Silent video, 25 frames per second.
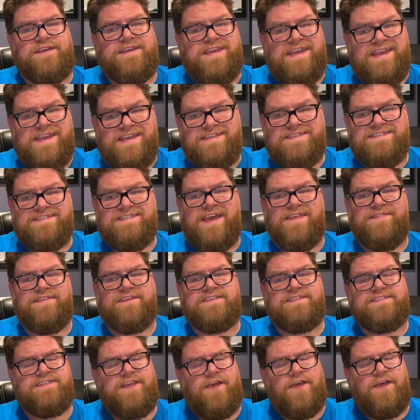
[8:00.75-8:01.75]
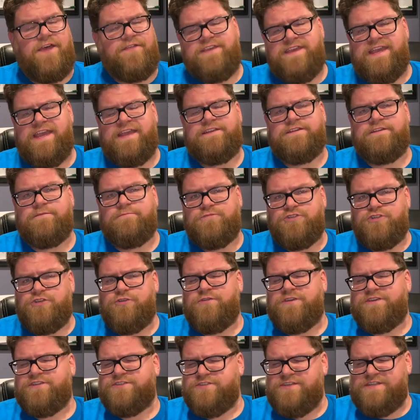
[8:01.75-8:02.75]
kings, and the southern kingdom,
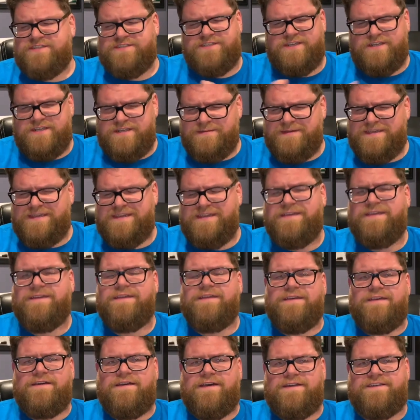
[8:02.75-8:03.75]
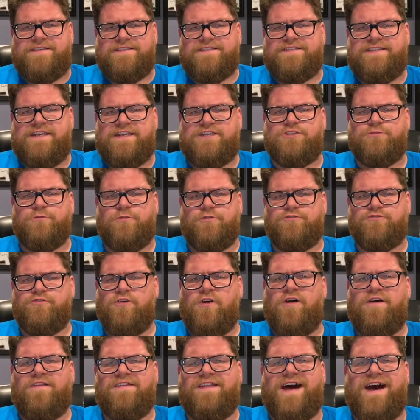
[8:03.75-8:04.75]
Judah. So that's going to be a distinction we'll
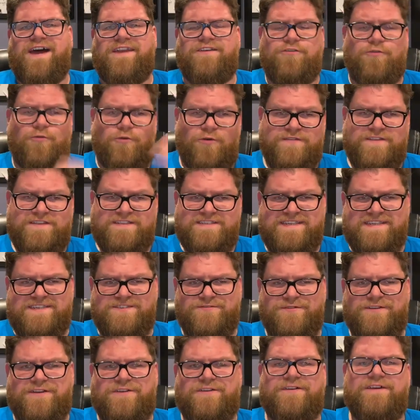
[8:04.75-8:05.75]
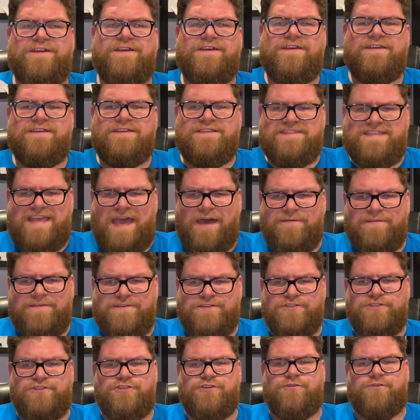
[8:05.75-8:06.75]
draw a lot. North is Israel, south
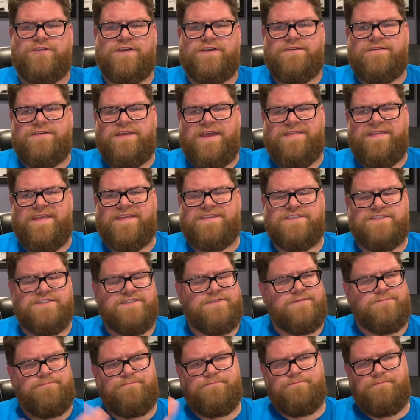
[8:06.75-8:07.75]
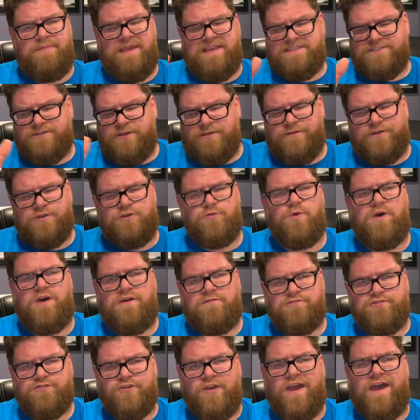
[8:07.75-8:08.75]
is Judah, and this is based on the
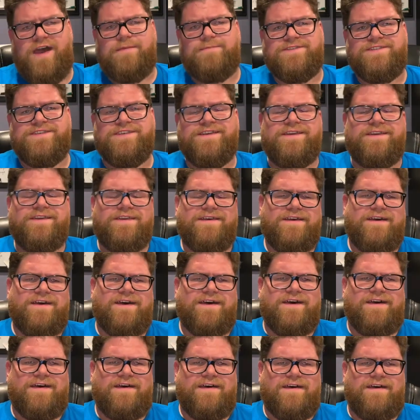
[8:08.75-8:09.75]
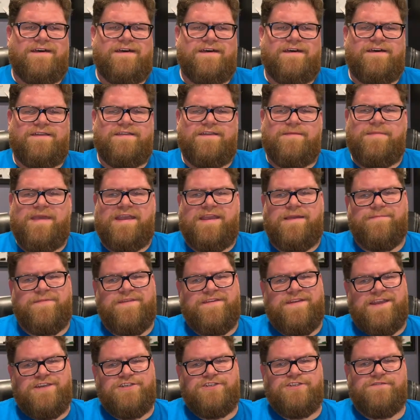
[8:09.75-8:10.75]
12 tribes that make up the
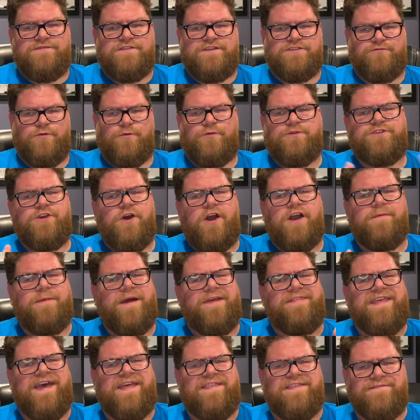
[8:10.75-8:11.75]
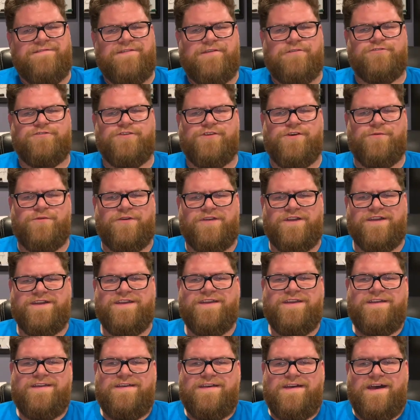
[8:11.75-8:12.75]
nation of Israel. We'll talk about that in the future, don't worry.
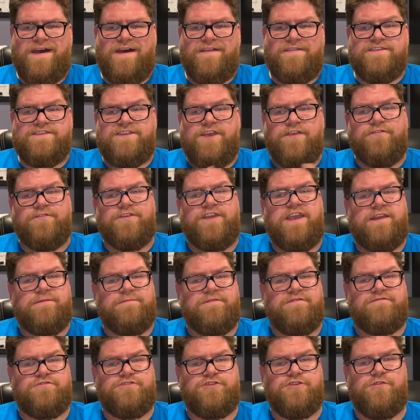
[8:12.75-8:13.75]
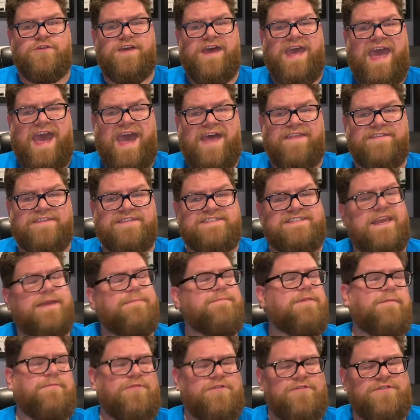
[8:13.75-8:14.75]
The southern kingdom of Judah had the same
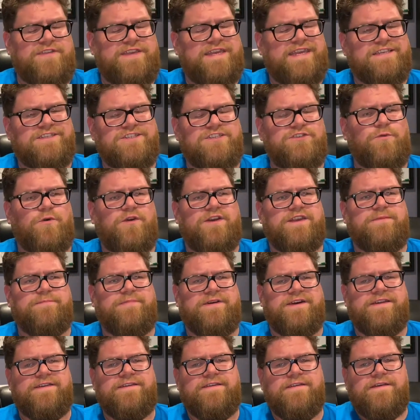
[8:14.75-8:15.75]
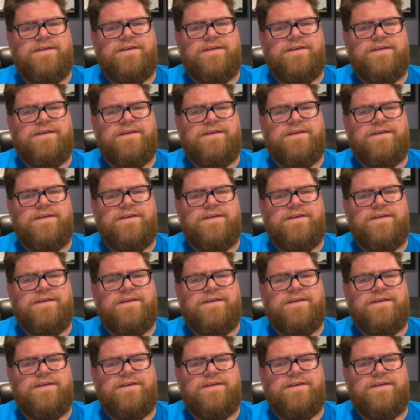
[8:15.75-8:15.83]
number of kings, 20, but